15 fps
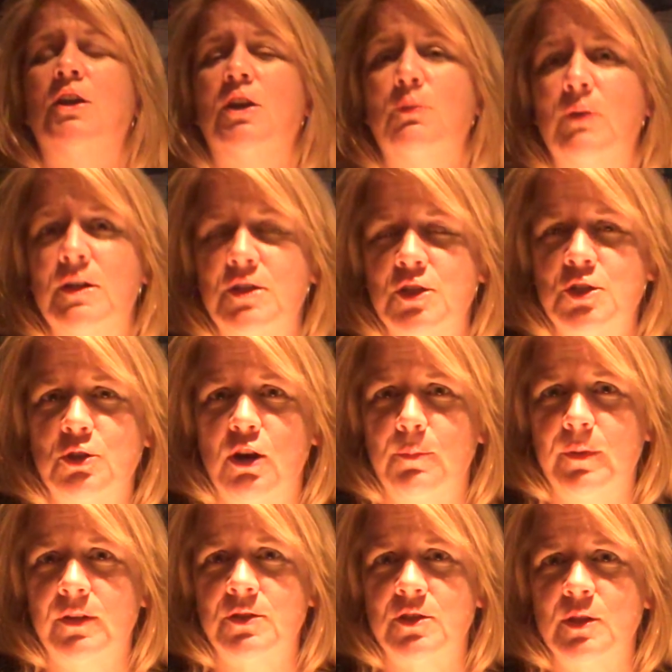You went to
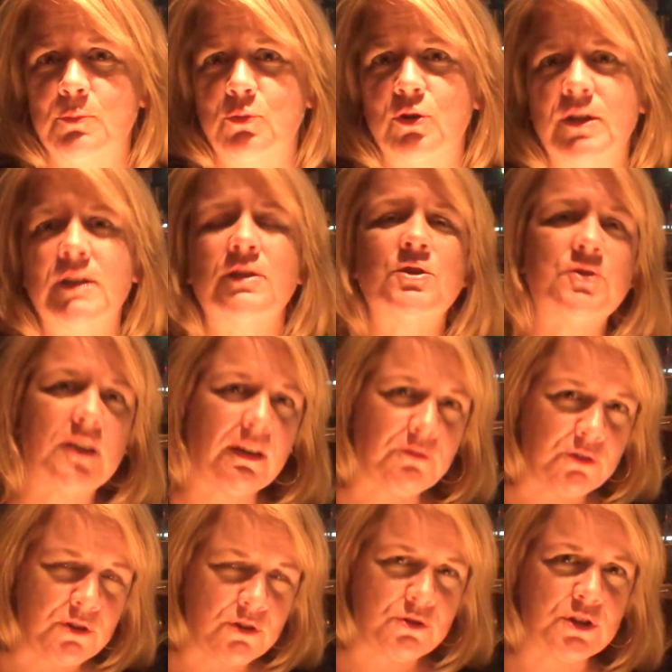Starbucks in the morning, this
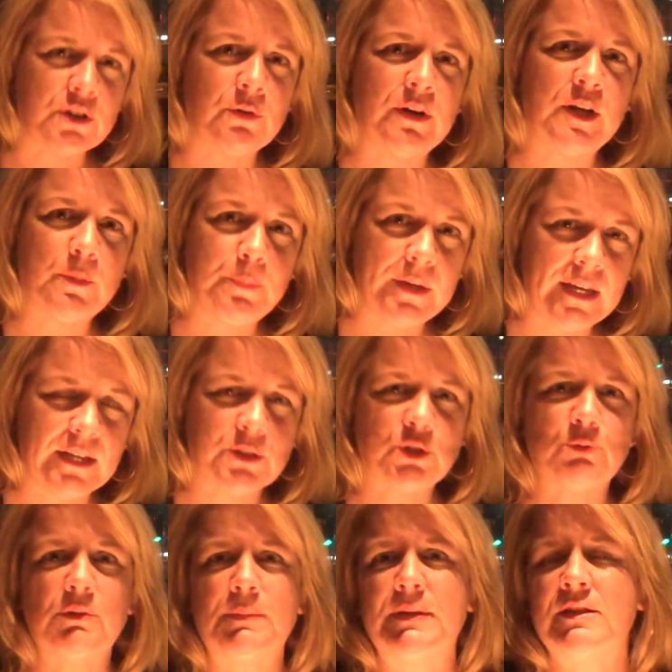afternoon you're going to Pete's
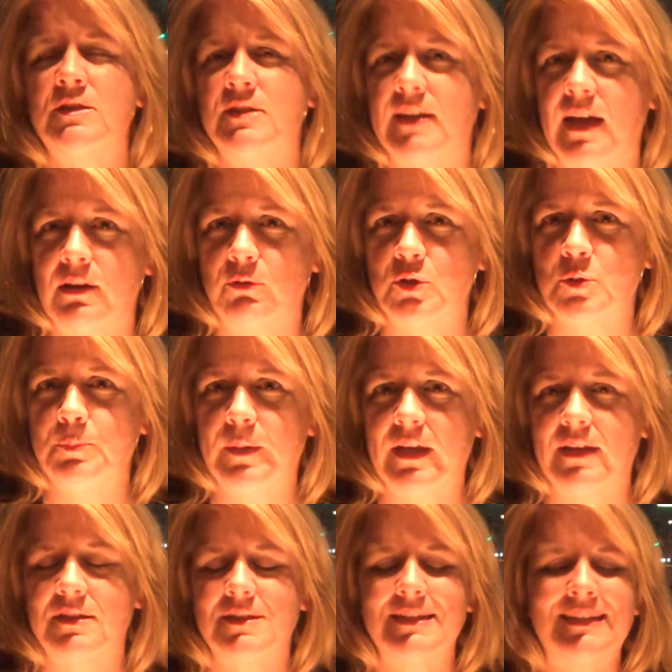or maybe Seattle's
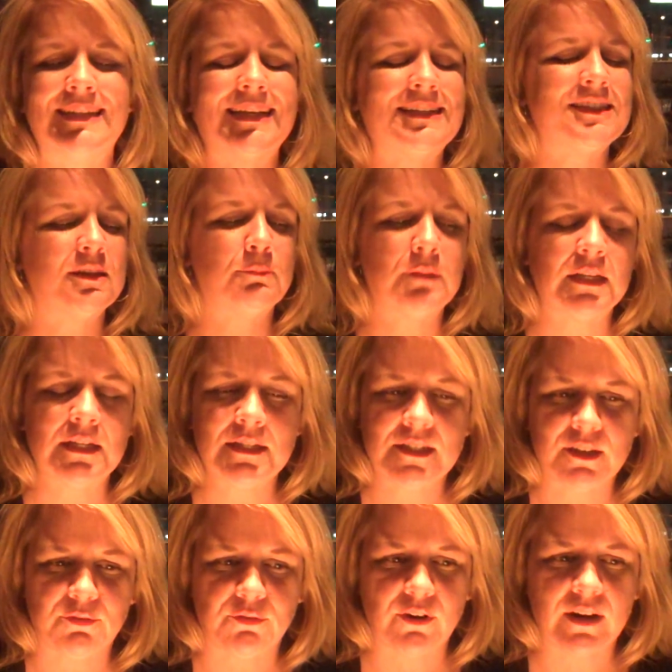Best. Get something
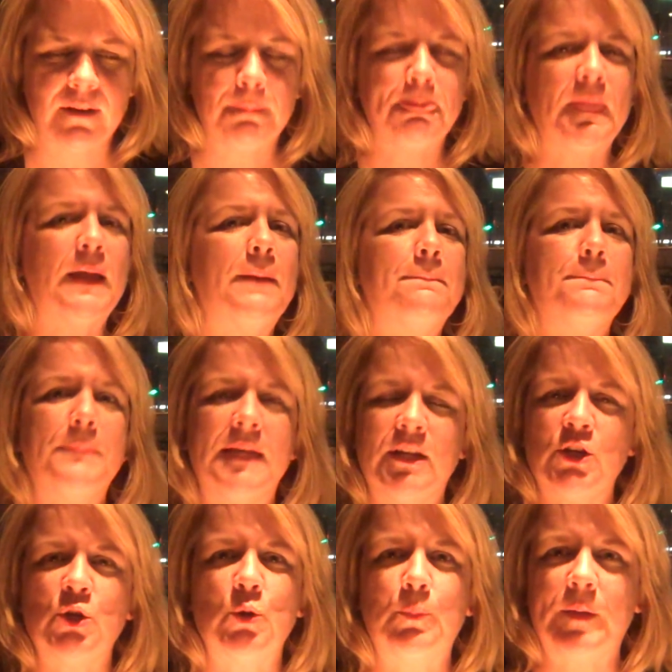different, meet
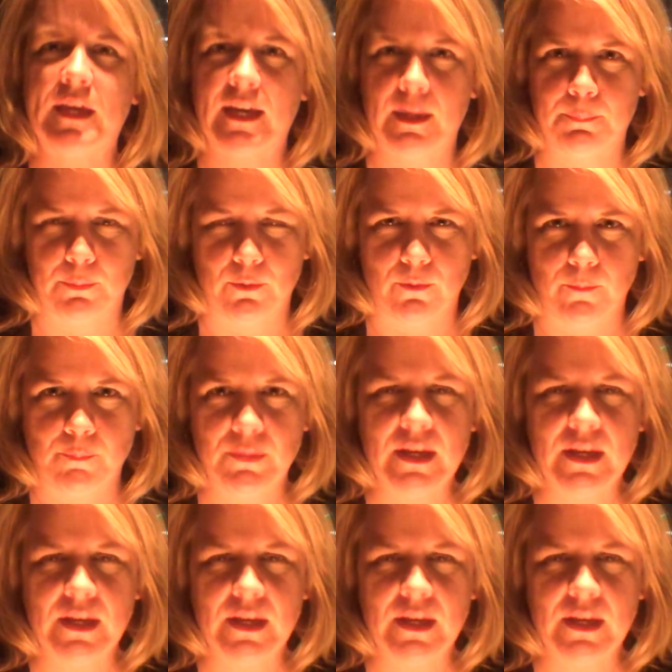new people.